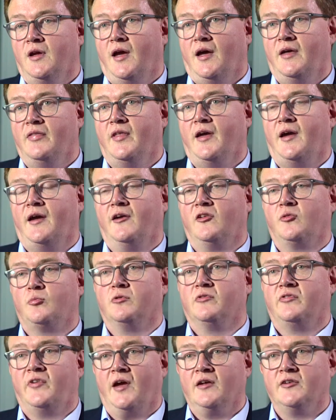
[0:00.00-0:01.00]
And that has
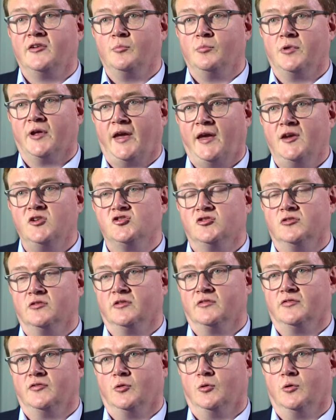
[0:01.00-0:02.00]
profound
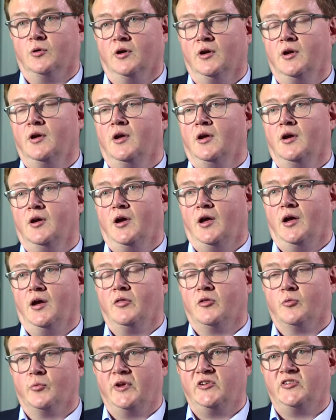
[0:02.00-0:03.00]
implications for
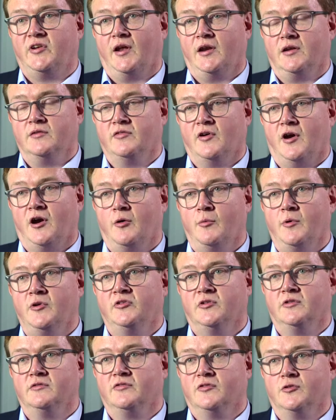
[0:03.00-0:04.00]
the retail
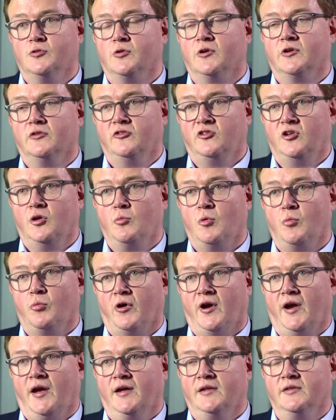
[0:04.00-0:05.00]
environment and for consumer
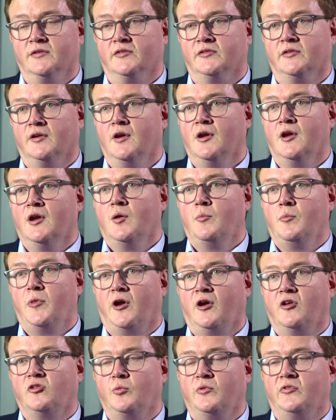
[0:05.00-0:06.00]
brands,
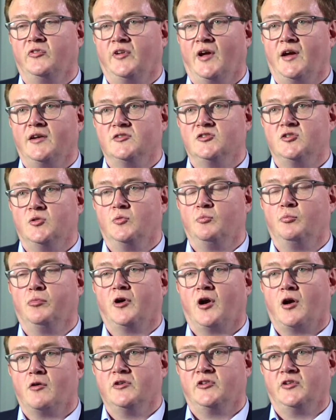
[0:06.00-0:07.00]
because we've started to
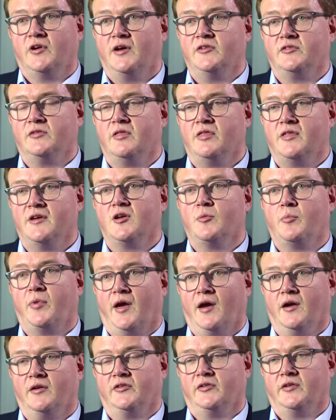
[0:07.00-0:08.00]
prioritize and think
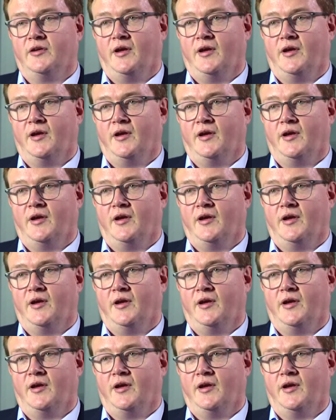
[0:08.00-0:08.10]
about